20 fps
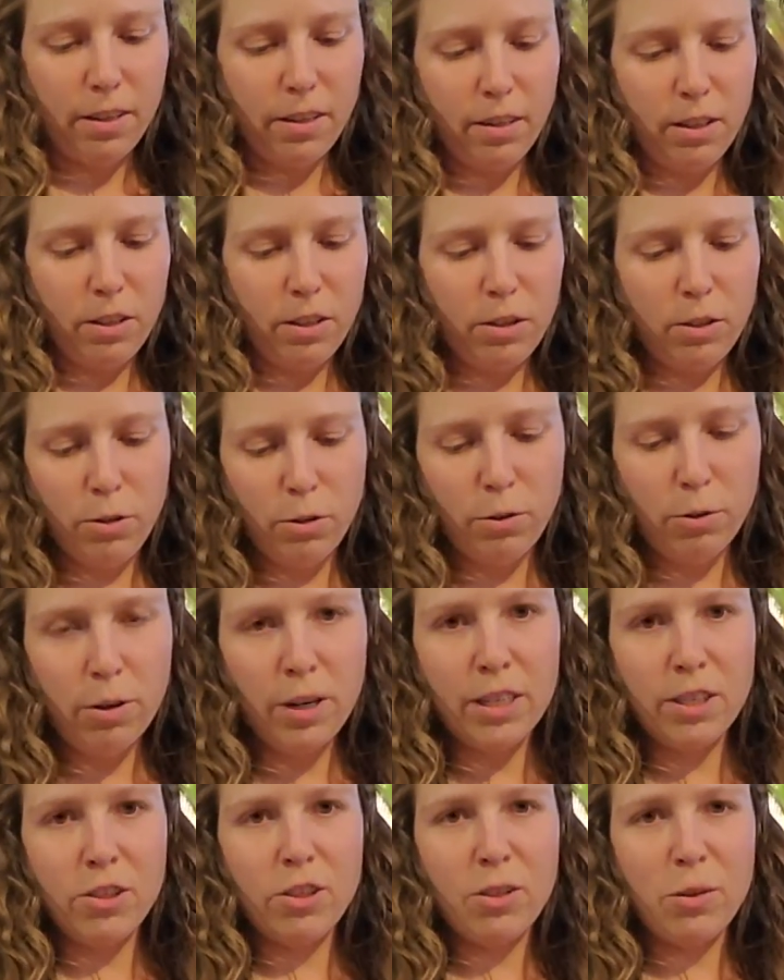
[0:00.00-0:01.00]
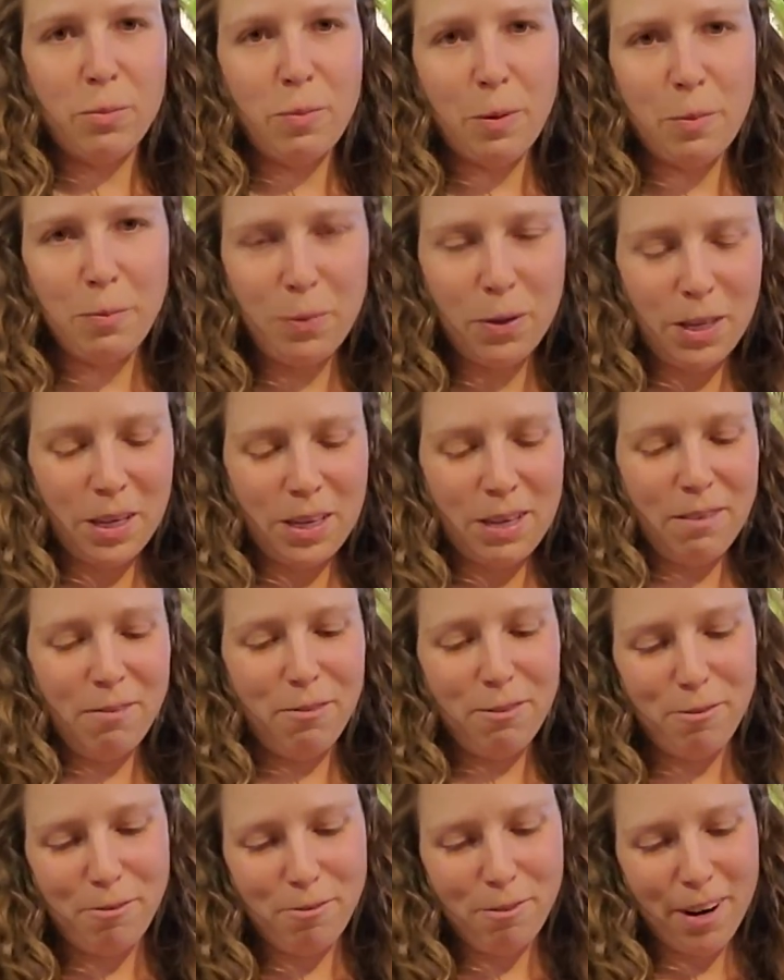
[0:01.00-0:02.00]
crunch them up
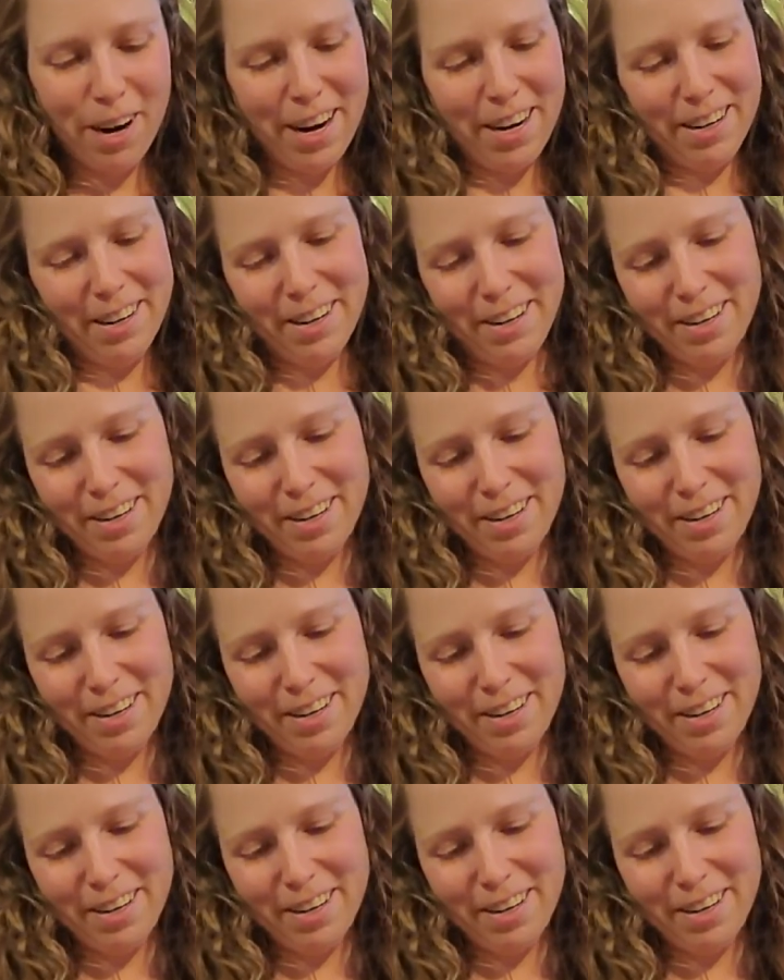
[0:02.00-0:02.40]
even finer.